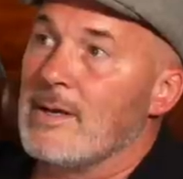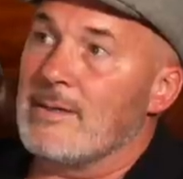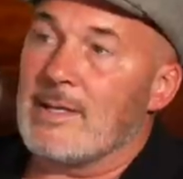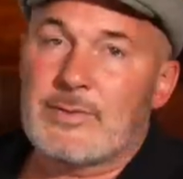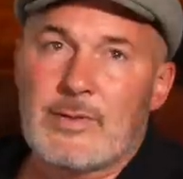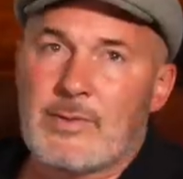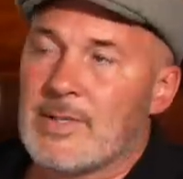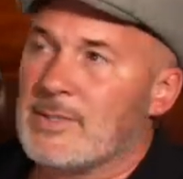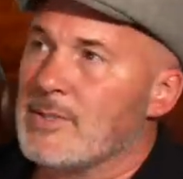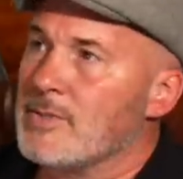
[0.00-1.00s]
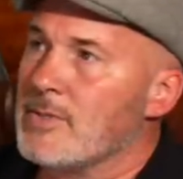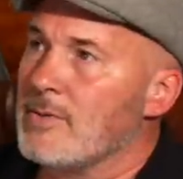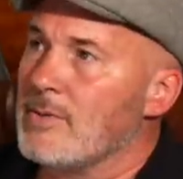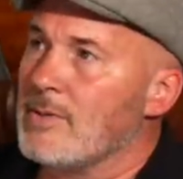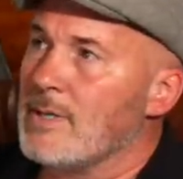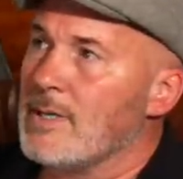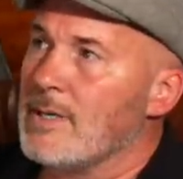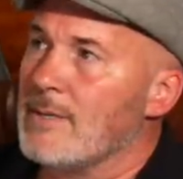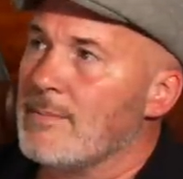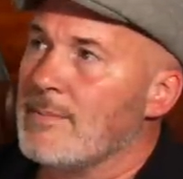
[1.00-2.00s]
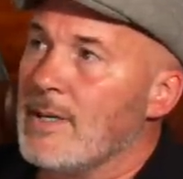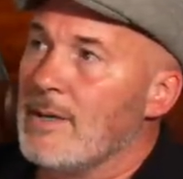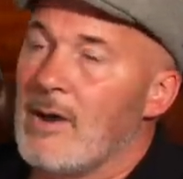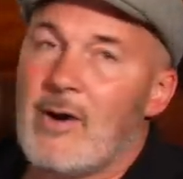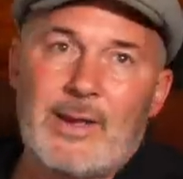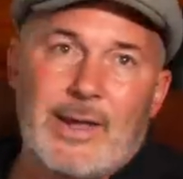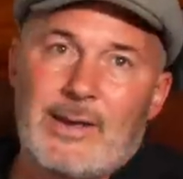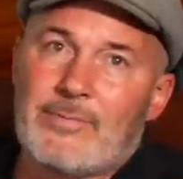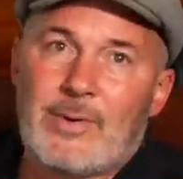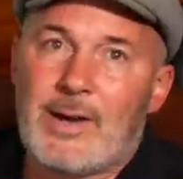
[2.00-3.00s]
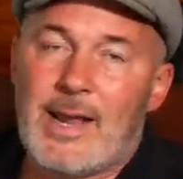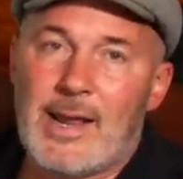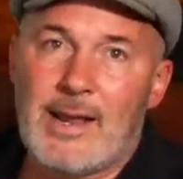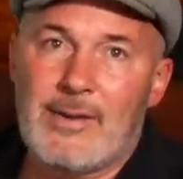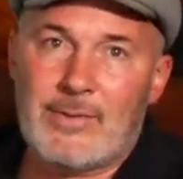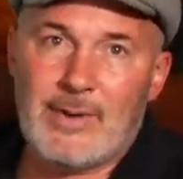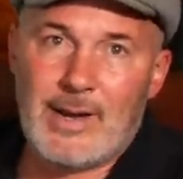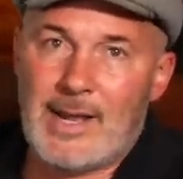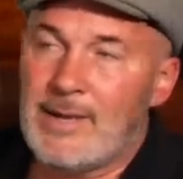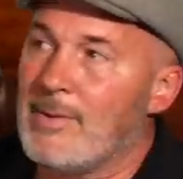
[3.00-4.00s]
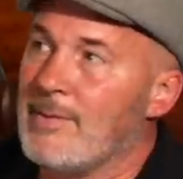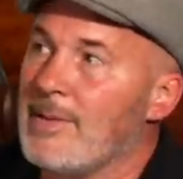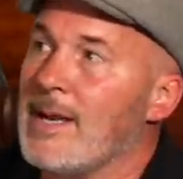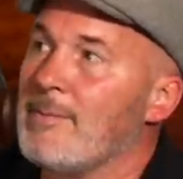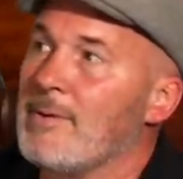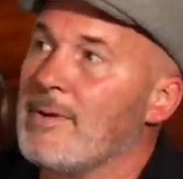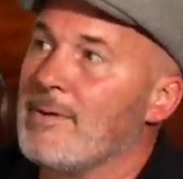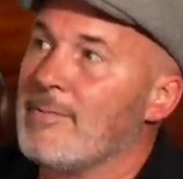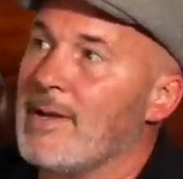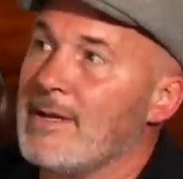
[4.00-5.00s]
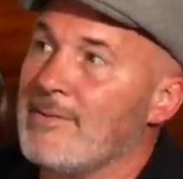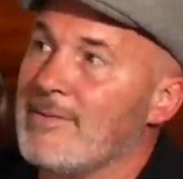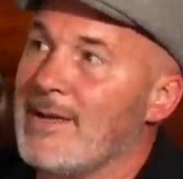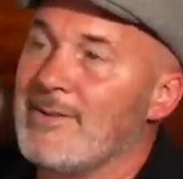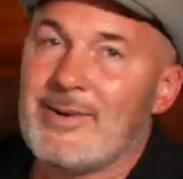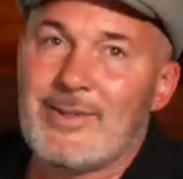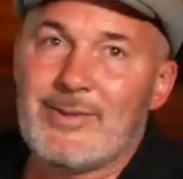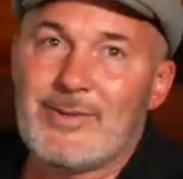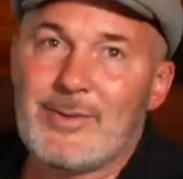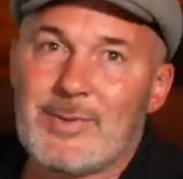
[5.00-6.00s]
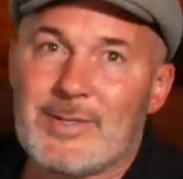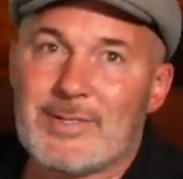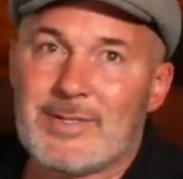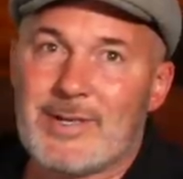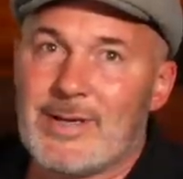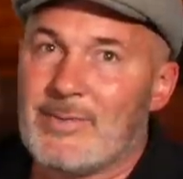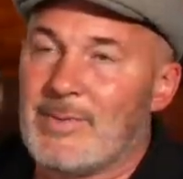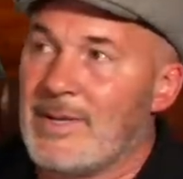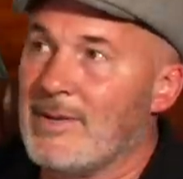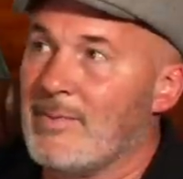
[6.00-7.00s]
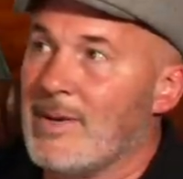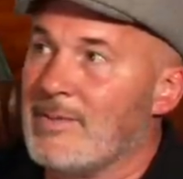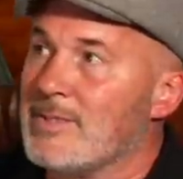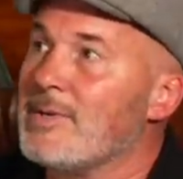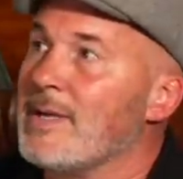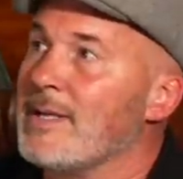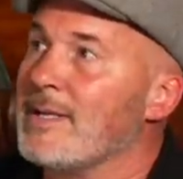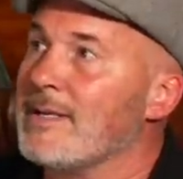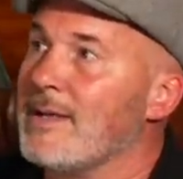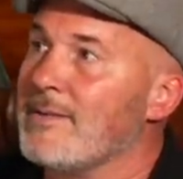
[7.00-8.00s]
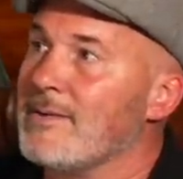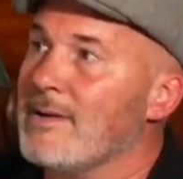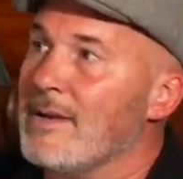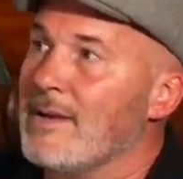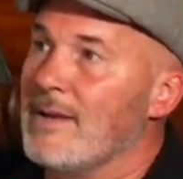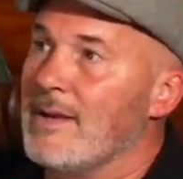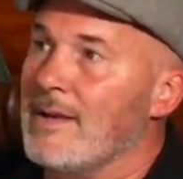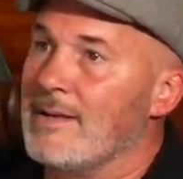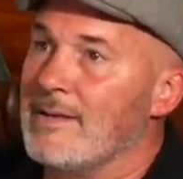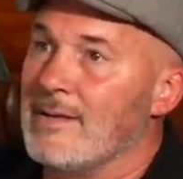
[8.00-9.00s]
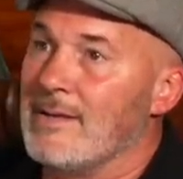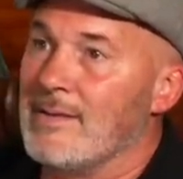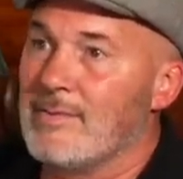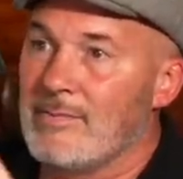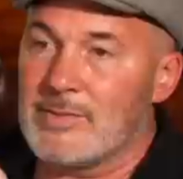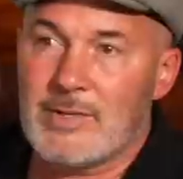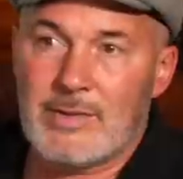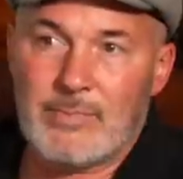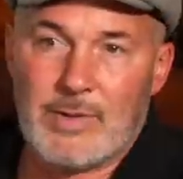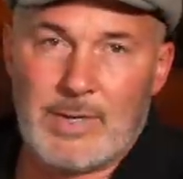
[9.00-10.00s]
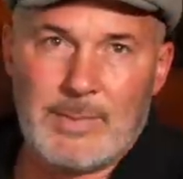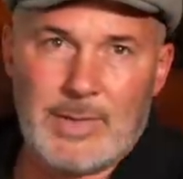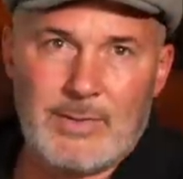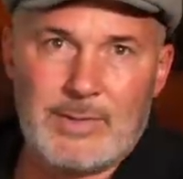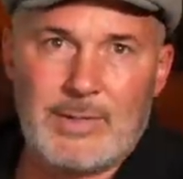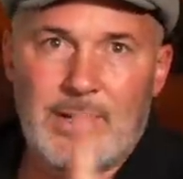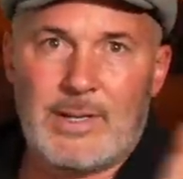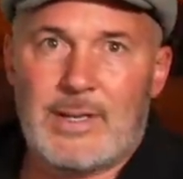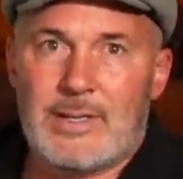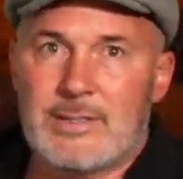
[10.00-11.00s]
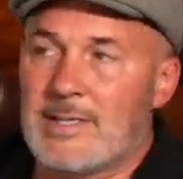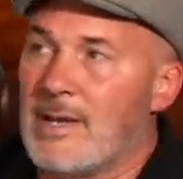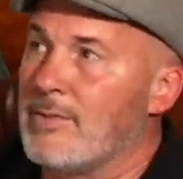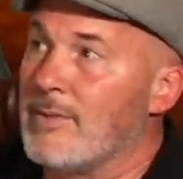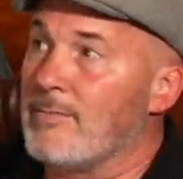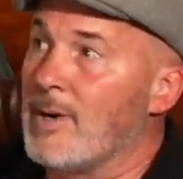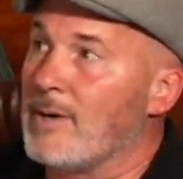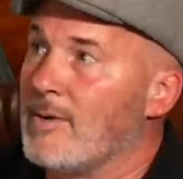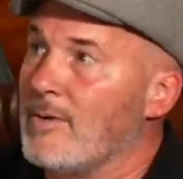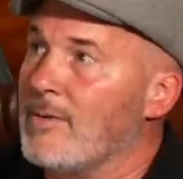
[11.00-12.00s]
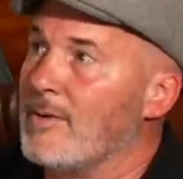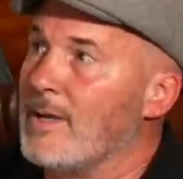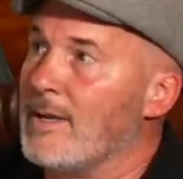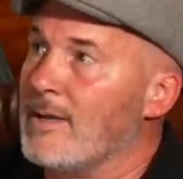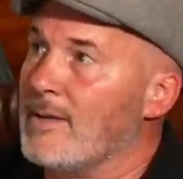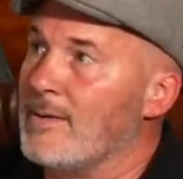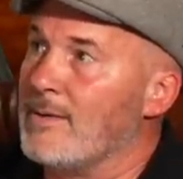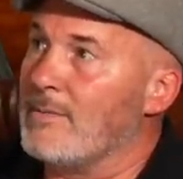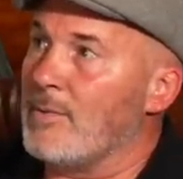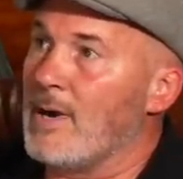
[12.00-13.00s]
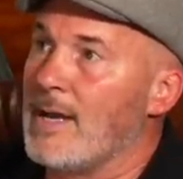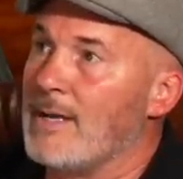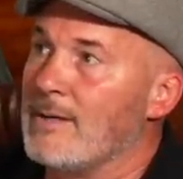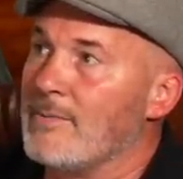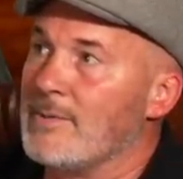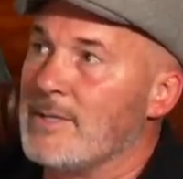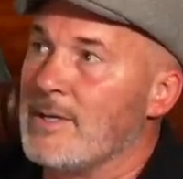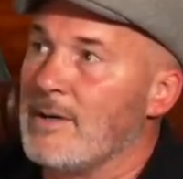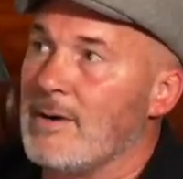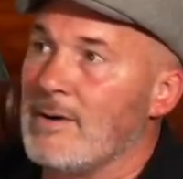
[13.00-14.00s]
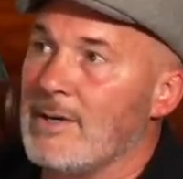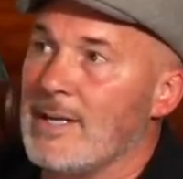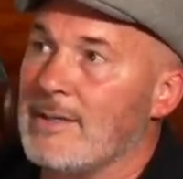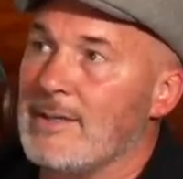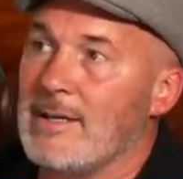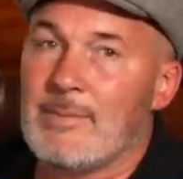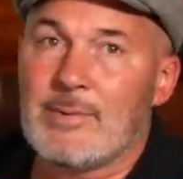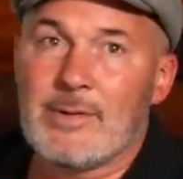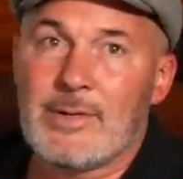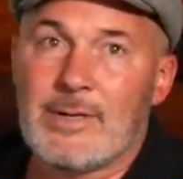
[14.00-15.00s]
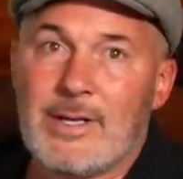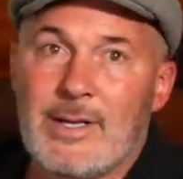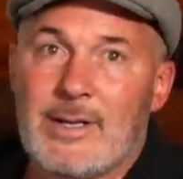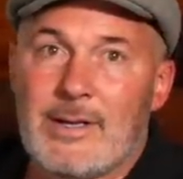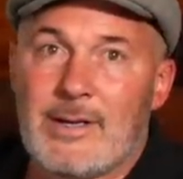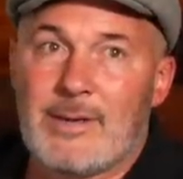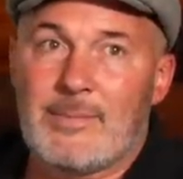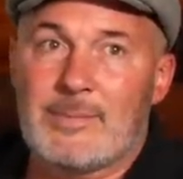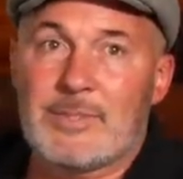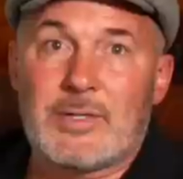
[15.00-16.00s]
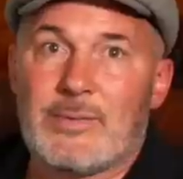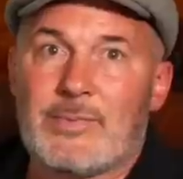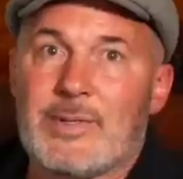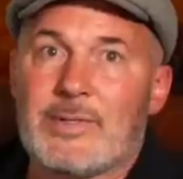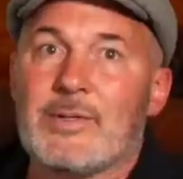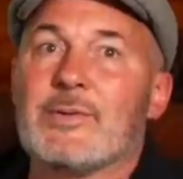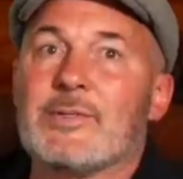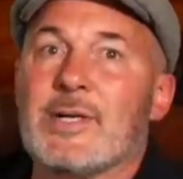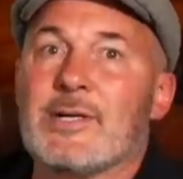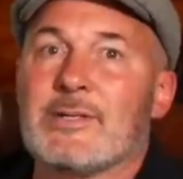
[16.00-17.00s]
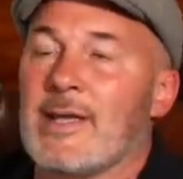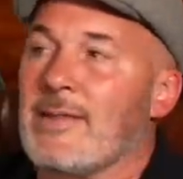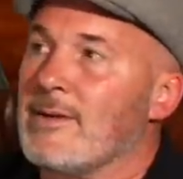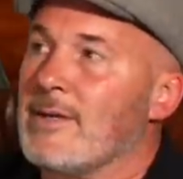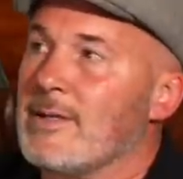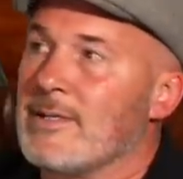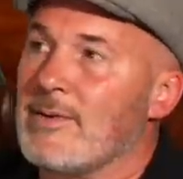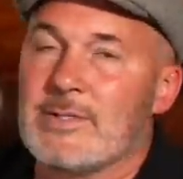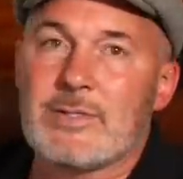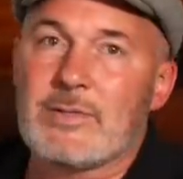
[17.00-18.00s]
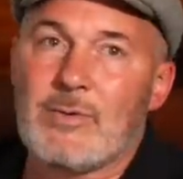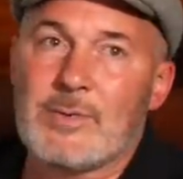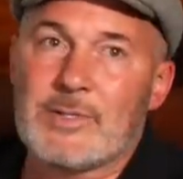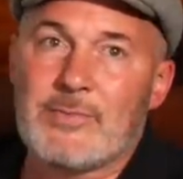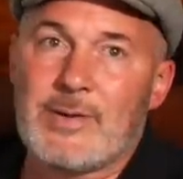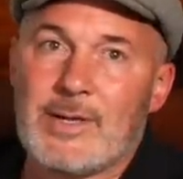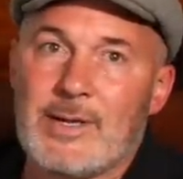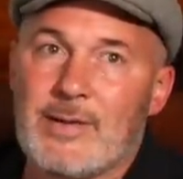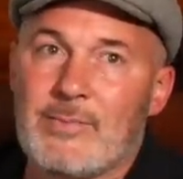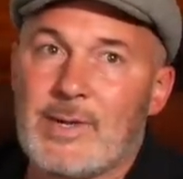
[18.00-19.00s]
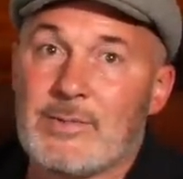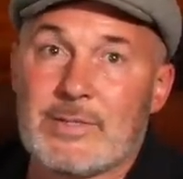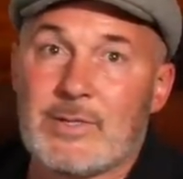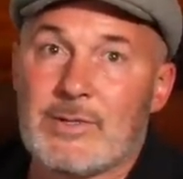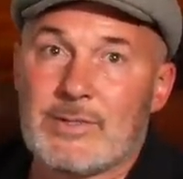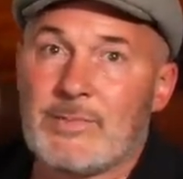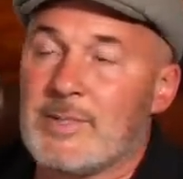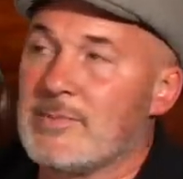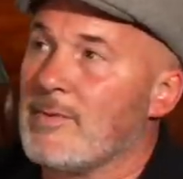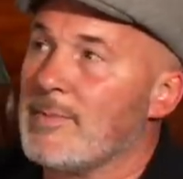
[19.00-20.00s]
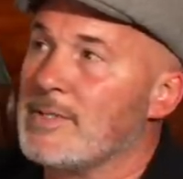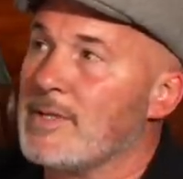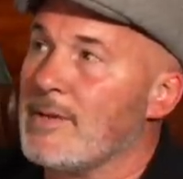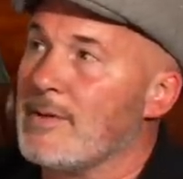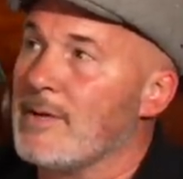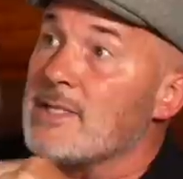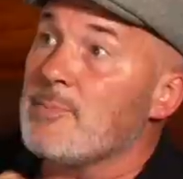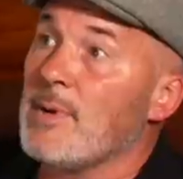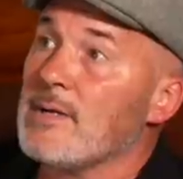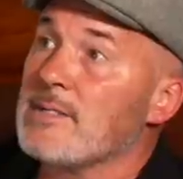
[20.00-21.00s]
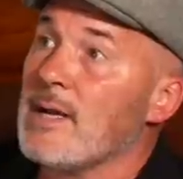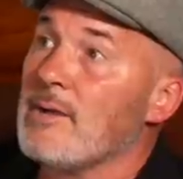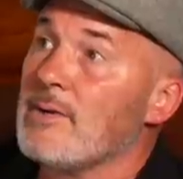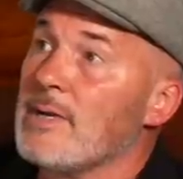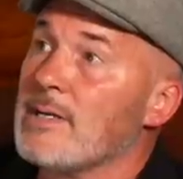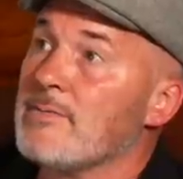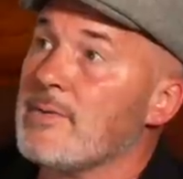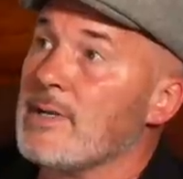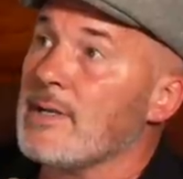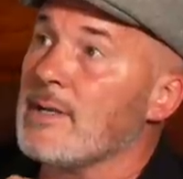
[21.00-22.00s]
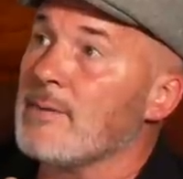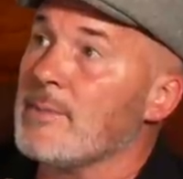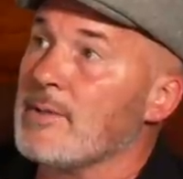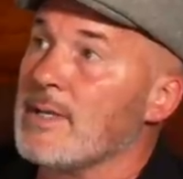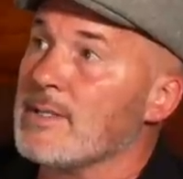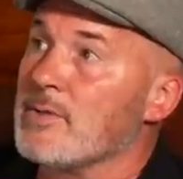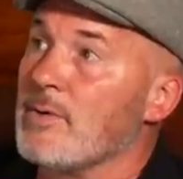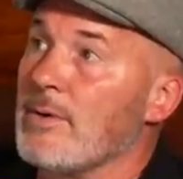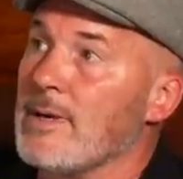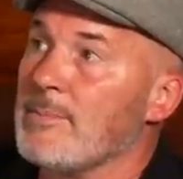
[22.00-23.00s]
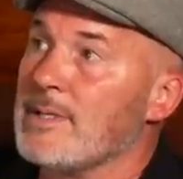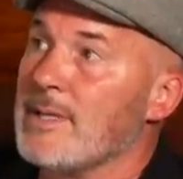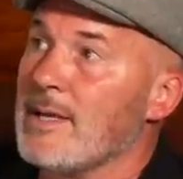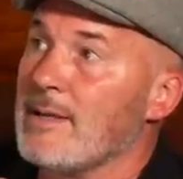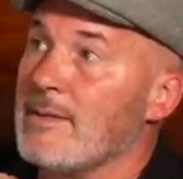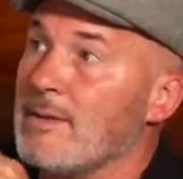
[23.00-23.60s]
Thanks for the question, Joel. Oh yeah, if we're ever anywhere in the neighborhood of any of the other YouTubers, we always try to get together. And for sure, if we're going to be going south, if Marco and Brad and Regina are in the neighborhood, I'm sure we'd do a trail together. It's always so much fun, and we always learn so much from each other. As parents, how are you guys feeling about the kids growing up and taking